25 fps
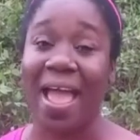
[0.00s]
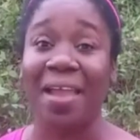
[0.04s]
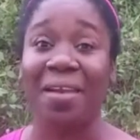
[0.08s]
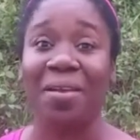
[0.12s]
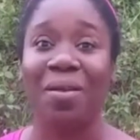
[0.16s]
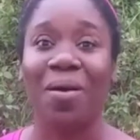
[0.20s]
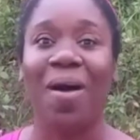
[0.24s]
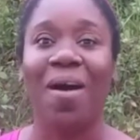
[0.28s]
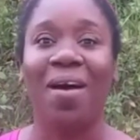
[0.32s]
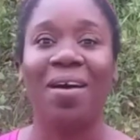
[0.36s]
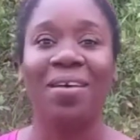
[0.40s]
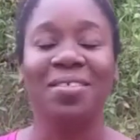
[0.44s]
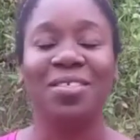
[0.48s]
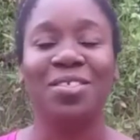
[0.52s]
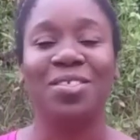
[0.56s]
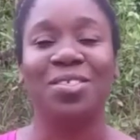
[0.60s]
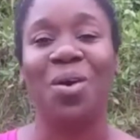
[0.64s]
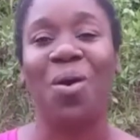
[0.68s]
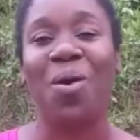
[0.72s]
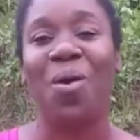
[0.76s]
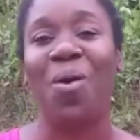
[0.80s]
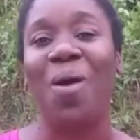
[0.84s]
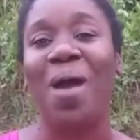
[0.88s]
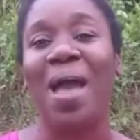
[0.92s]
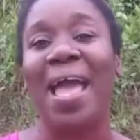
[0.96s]
and
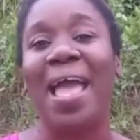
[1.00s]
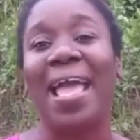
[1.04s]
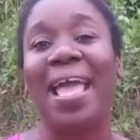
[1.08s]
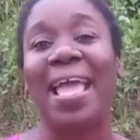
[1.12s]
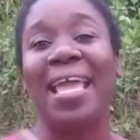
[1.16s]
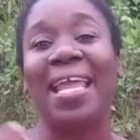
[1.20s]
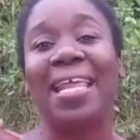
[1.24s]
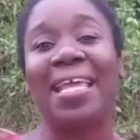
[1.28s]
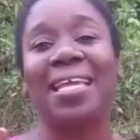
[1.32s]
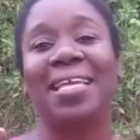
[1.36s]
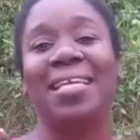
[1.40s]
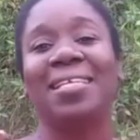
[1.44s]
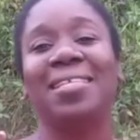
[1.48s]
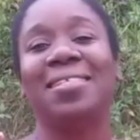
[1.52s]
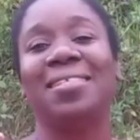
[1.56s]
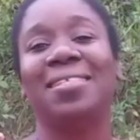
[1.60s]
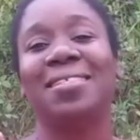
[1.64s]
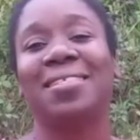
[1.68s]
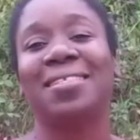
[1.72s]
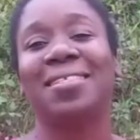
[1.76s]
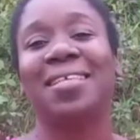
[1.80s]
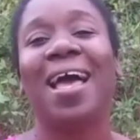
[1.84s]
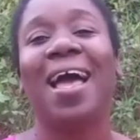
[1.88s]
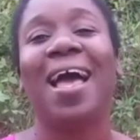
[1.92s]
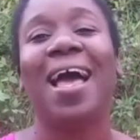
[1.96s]
also it
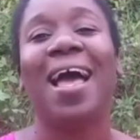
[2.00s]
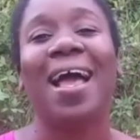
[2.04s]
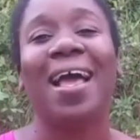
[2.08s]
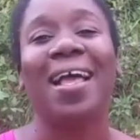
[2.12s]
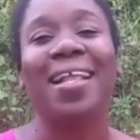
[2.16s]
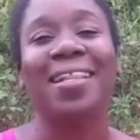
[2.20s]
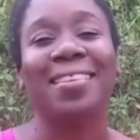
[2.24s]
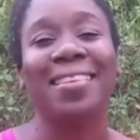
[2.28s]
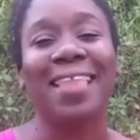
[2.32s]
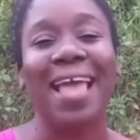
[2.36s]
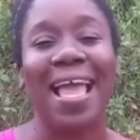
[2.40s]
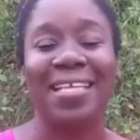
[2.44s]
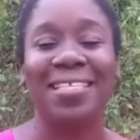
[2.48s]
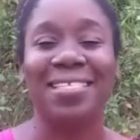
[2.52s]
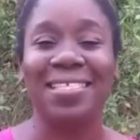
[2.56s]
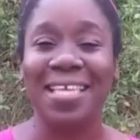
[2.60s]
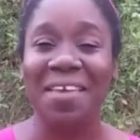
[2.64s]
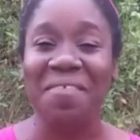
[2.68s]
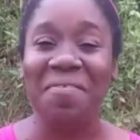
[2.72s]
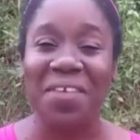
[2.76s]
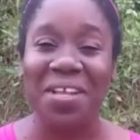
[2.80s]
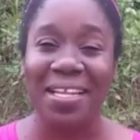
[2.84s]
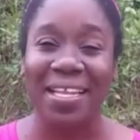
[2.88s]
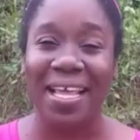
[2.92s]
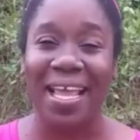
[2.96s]
is
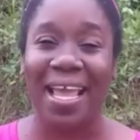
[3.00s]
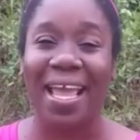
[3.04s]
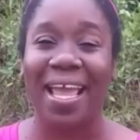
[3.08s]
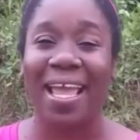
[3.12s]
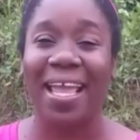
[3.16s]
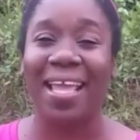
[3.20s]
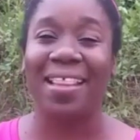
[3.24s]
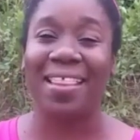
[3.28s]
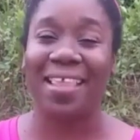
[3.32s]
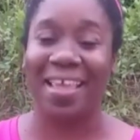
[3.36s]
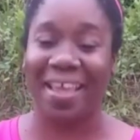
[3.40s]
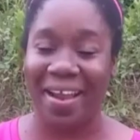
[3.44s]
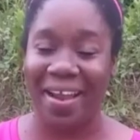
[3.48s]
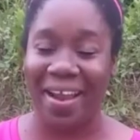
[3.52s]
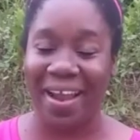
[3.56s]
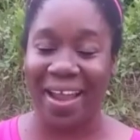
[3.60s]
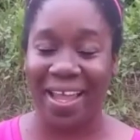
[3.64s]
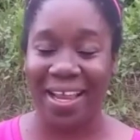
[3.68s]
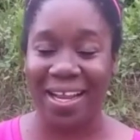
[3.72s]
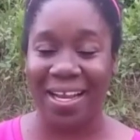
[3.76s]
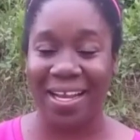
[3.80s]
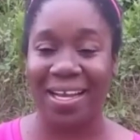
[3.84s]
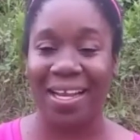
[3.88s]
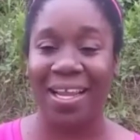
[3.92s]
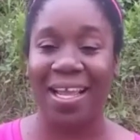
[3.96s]
Thanksgiving Day there in